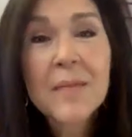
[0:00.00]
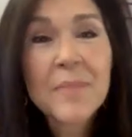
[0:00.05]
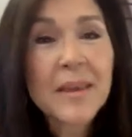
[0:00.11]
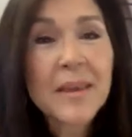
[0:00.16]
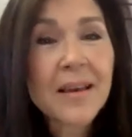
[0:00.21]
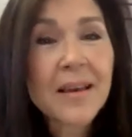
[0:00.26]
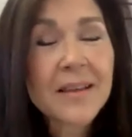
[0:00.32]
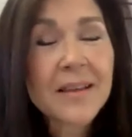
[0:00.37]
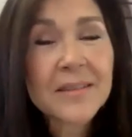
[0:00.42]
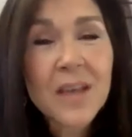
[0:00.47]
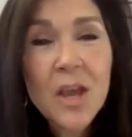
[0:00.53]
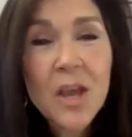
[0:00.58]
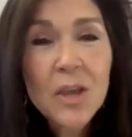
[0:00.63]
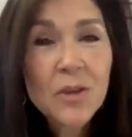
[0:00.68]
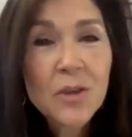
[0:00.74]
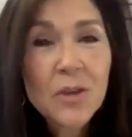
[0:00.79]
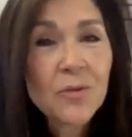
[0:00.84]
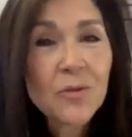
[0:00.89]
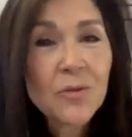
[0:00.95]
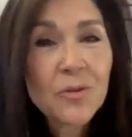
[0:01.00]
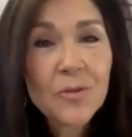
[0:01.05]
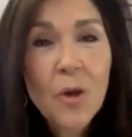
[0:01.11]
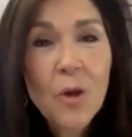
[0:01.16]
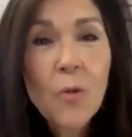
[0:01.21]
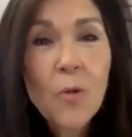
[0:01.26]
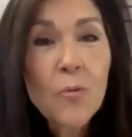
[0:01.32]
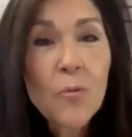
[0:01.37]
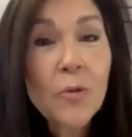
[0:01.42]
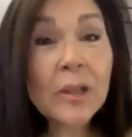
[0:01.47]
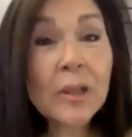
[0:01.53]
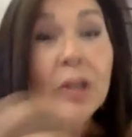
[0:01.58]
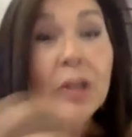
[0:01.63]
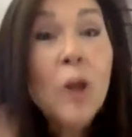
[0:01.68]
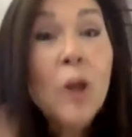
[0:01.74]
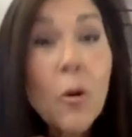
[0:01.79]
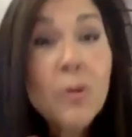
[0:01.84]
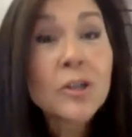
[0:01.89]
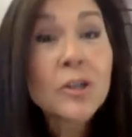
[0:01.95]
because you you don't
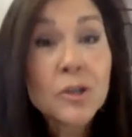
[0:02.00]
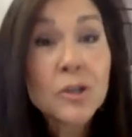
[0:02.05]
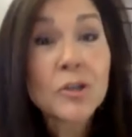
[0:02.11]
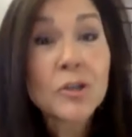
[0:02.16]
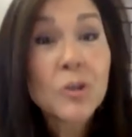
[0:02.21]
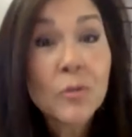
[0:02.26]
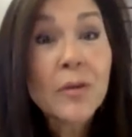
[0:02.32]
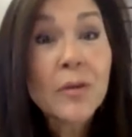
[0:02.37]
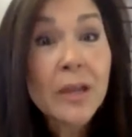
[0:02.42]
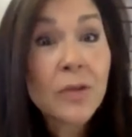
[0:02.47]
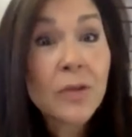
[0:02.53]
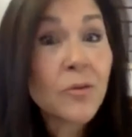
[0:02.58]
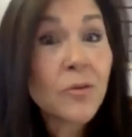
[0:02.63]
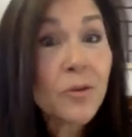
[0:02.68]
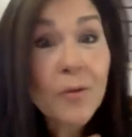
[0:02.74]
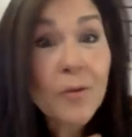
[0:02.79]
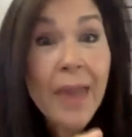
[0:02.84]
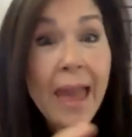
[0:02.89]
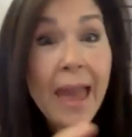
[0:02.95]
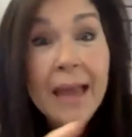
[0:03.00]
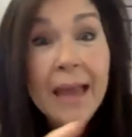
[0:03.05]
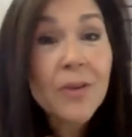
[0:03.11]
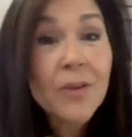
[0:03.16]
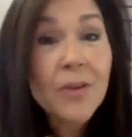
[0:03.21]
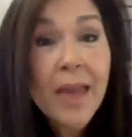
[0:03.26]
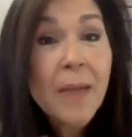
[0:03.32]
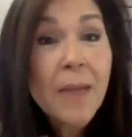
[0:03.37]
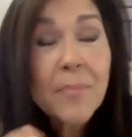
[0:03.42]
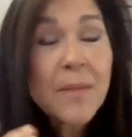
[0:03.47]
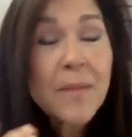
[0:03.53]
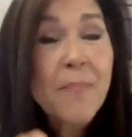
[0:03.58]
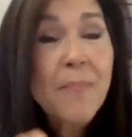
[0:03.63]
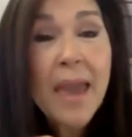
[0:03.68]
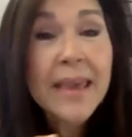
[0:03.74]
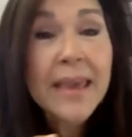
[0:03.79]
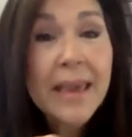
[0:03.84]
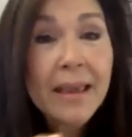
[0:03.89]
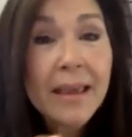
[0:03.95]
really know what you're doing. You you can't you can't be
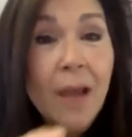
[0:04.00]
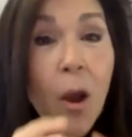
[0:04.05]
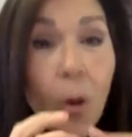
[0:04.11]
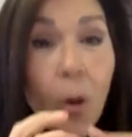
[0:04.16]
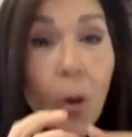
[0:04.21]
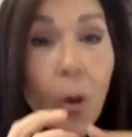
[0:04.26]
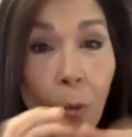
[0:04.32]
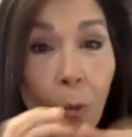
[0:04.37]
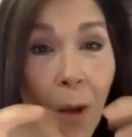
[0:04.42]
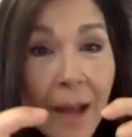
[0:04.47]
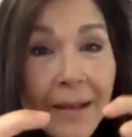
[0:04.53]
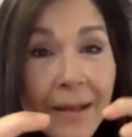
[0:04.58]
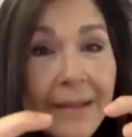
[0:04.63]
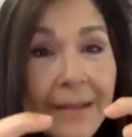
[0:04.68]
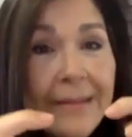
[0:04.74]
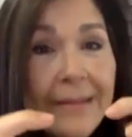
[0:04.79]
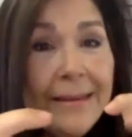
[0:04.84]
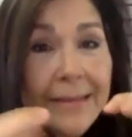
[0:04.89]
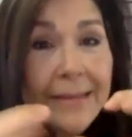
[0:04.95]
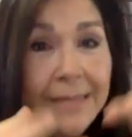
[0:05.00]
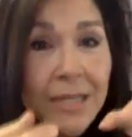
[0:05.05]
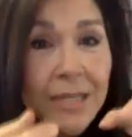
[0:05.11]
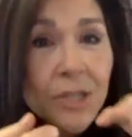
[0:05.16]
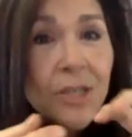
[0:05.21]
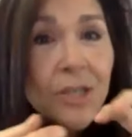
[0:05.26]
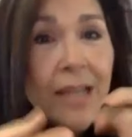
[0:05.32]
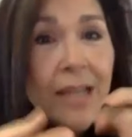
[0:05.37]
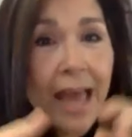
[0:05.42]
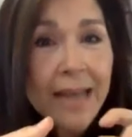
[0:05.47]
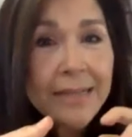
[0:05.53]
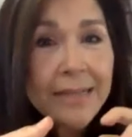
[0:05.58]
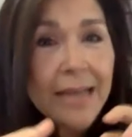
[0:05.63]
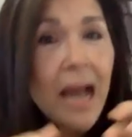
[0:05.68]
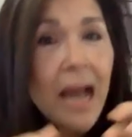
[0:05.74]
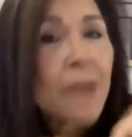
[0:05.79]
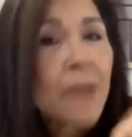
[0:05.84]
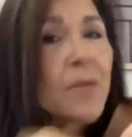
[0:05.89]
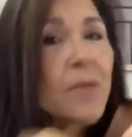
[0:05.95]
making one decision at a
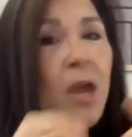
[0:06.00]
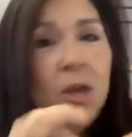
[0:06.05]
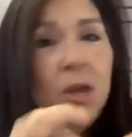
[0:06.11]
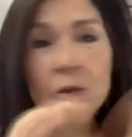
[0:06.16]
time.